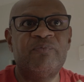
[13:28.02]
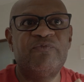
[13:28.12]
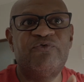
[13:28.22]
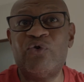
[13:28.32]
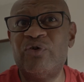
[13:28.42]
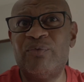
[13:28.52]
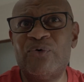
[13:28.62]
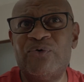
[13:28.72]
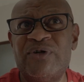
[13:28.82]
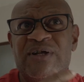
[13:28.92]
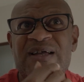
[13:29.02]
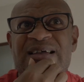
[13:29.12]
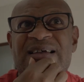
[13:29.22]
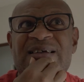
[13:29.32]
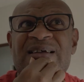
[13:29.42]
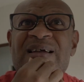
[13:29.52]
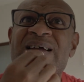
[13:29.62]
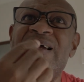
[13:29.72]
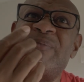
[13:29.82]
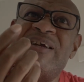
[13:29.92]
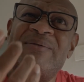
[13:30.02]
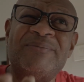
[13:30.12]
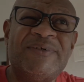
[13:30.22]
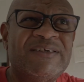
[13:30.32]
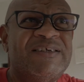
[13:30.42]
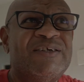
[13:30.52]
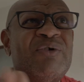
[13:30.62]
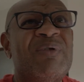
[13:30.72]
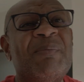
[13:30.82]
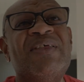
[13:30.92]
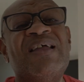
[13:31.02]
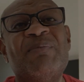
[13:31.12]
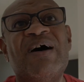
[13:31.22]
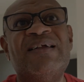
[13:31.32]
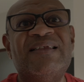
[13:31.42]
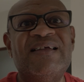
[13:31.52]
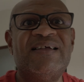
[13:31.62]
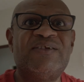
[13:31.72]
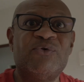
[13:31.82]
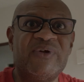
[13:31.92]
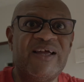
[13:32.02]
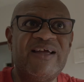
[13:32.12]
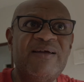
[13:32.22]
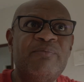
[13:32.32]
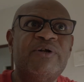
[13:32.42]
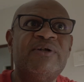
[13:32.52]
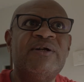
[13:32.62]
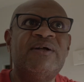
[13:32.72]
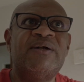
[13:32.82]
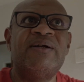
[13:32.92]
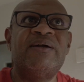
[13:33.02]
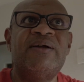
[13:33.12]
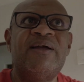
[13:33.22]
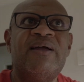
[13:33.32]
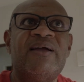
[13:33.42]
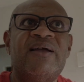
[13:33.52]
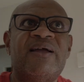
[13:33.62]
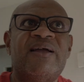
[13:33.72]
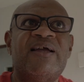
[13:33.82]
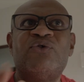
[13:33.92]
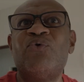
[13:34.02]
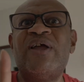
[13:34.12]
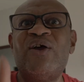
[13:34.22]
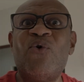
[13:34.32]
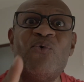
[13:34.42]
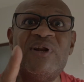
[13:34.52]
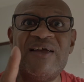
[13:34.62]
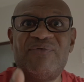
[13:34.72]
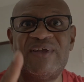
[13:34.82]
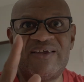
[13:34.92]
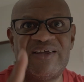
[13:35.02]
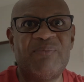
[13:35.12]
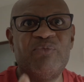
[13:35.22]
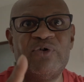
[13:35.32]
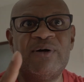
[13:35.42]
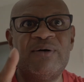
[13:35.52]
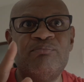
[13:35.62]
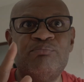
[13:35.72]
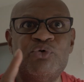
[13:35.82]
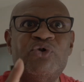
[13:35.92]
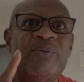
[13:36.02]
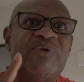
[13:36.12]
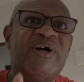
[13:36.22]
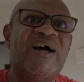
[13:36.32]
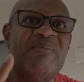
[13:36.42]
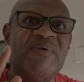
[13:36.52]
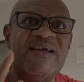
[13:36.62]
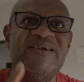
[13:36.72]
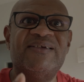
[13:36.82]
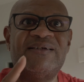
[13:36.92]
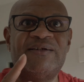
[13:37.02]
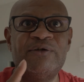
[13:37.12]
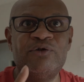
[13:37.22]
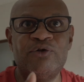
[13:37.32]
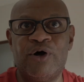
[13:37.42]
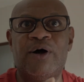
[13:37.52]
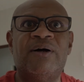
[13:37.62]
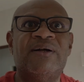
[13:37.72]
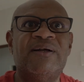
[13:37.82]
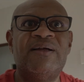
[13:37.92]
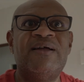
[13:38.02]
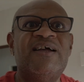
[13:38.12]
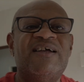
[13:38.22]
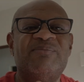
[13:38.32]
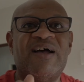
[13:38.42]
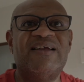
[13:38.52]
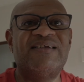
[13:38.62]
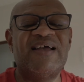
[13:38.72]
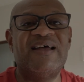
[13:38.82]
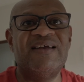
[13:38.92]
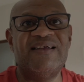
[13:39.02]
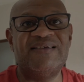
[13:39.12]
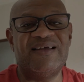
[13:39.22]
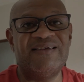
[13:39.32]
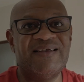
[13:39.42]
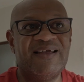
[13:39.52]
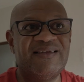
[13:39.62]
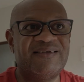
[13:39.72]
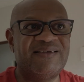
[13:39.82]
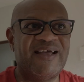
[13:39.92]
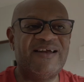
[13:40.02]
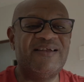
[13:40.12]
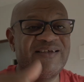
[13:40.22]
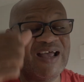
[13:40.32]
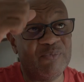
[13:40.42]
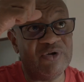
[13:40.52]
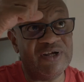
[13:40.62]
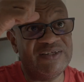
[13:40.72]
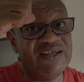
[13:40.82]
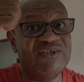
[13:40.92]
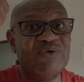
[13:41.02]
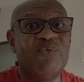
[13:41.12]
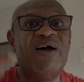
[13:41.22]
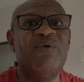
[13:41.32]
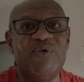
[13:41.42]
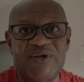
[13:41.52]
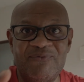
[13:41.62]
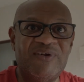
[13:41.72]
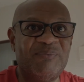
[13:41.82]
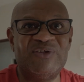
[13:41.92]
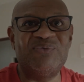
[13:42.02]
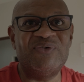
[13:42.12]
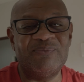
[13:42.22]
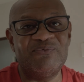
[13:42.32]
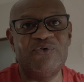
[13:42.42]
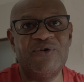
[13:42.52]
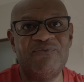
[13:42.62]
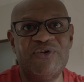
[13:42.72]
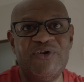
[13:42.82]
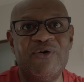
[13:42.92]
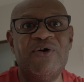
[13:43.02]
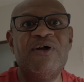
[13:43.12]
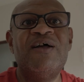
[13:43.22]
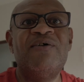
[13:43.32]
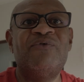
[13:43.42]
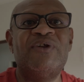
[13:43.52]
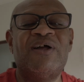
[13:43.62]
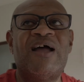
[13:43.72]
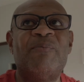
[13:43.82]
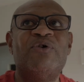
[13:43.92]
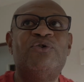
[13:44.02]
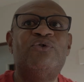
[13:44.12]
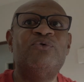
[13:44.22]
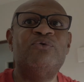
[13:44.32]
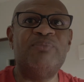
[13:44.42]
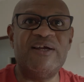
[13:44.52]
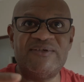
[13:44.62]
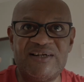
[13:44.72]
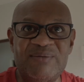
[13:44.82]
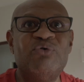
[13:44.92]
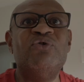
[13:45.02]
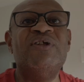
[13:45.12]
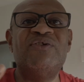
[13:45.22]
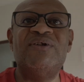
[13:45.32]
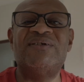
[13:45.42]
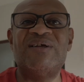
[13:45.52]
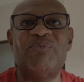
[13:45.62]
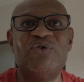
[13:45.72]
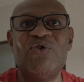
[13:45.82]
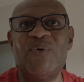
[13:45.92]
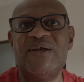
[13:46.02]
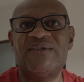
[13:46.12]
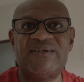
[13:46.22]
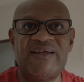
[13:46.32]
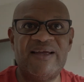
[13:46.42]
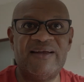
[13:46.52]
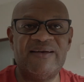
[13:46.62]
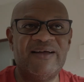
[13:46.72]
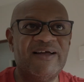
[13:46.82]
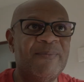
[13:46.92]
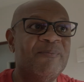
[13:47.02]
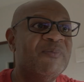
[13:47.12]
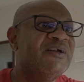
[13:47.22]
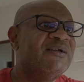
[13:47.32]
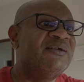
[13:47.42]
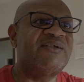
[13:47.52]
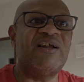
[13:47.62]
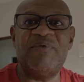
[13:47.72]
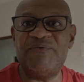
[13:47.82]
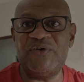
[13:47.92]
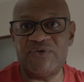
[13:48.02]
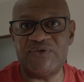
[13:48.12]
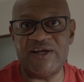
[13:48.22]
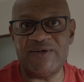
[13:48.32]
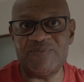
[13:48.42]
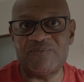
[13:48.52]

photo mode. I mean, you know, sometimes I think about it and I think it's okay, but it's okay only if the camera boot up time isn't long. Because my understanding is on that Canon camera, it takes a while when you flip the switch up from the video for the camera to basically boot into the separate OS and start the video side.